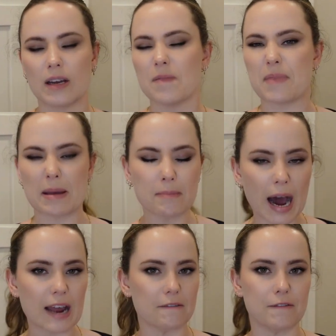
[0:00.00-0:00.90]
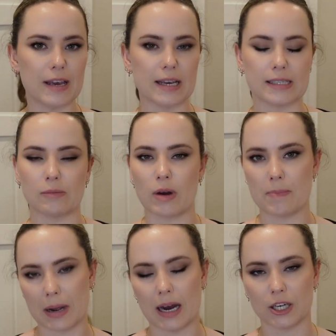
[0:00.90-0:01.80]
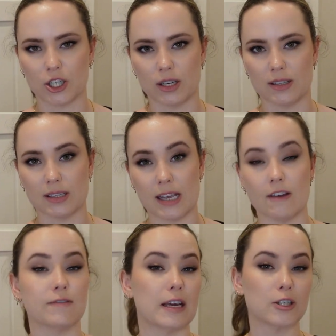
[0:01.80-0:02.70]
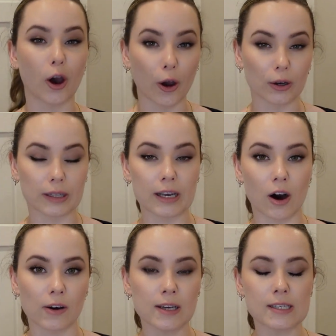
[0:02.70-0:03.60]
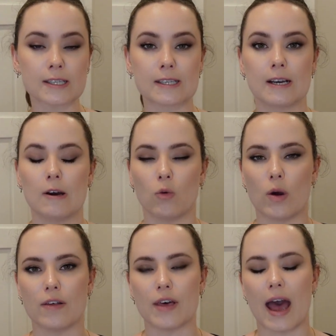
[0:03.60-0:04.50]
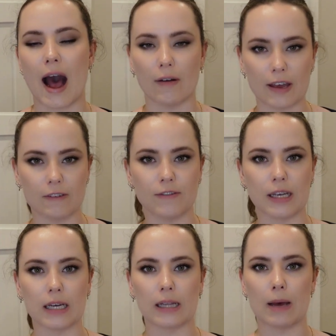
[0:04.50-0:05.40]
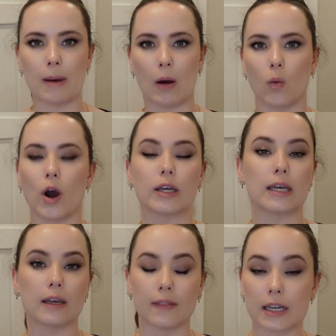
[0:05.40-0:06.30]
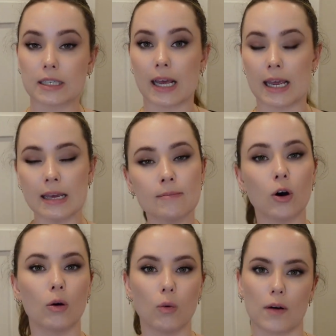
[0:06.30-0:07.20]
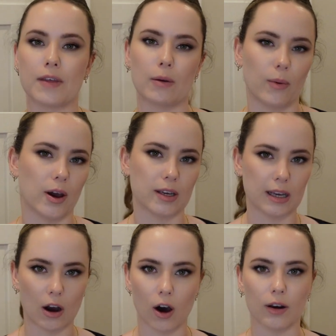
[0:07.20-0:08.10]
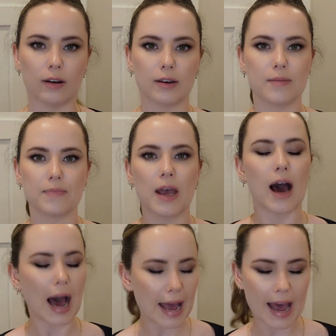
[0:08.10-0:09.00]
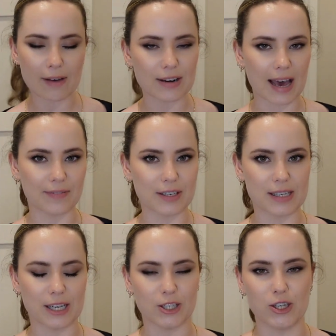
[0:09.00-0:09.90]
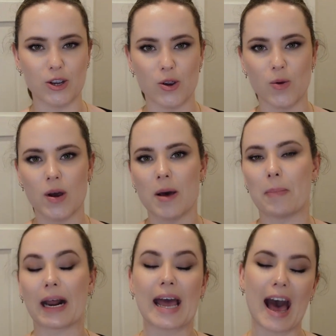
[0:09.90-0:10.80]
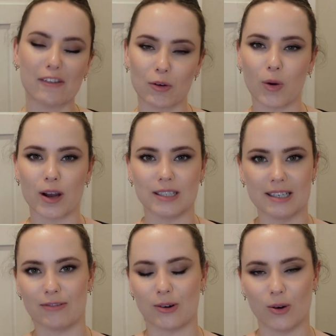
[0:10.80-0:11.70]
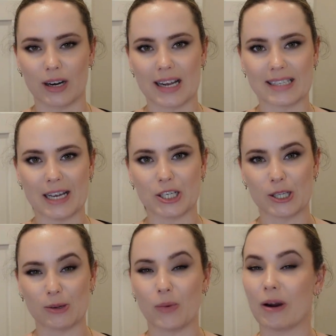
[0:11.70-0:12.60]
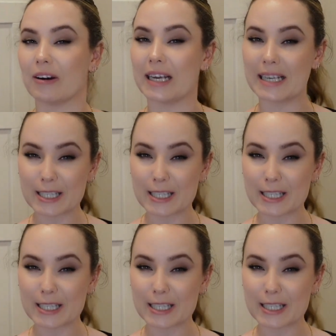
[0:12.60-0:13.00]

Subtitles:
They might fear some repercussions if they're totally honest with how they feel about working in their team or what they're working on. I haven't had this issue, but I have worked in different organizations where it is